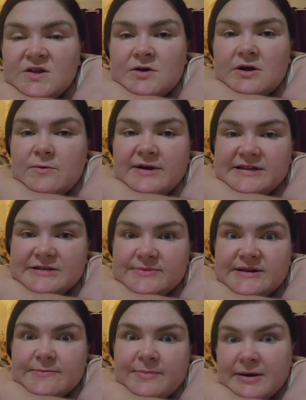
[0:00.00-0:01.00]
I wait to
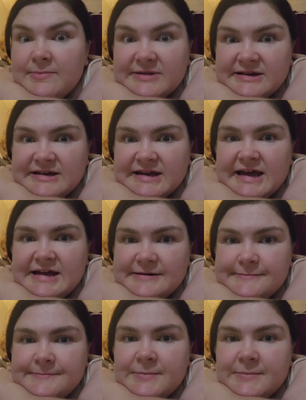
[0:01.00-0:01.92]
be in public again,